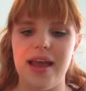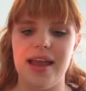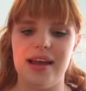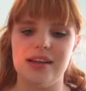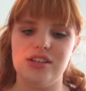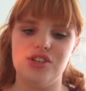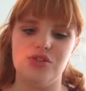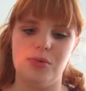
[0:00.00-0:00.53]

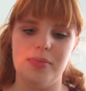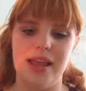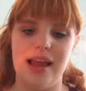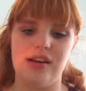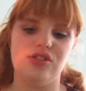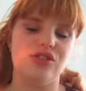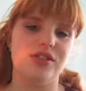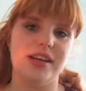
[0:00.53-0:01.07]
and you'll be
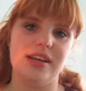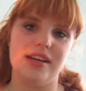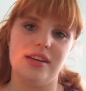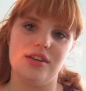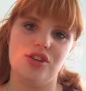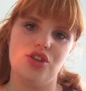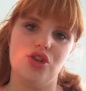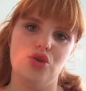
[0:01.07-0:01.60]
entered
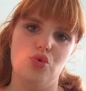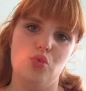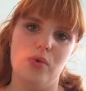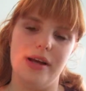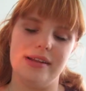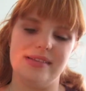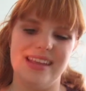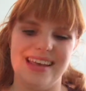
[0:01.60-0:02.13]
in to
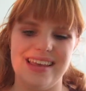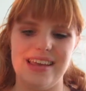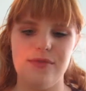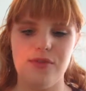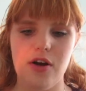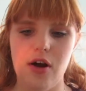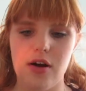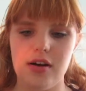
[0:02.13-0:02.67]
win like
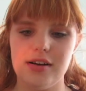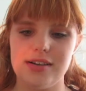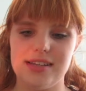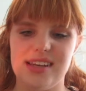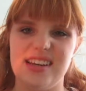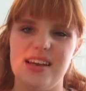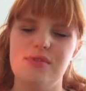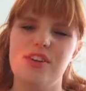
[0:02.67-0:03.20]
gift cards
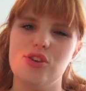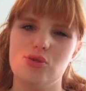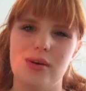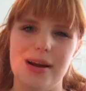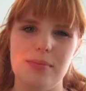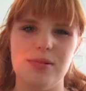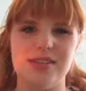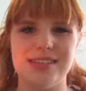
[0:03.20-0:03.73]
and even
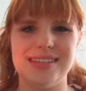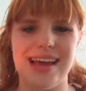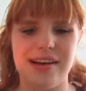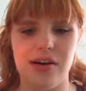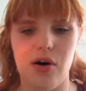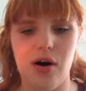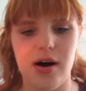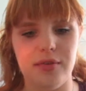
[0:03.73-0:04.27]

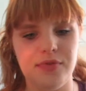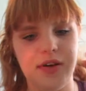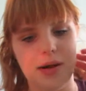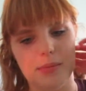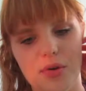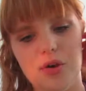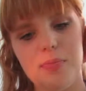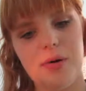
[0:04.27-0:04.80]
20% off
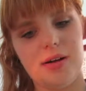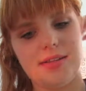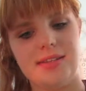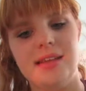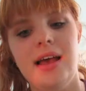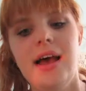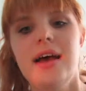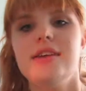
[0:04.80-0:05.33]
coupons.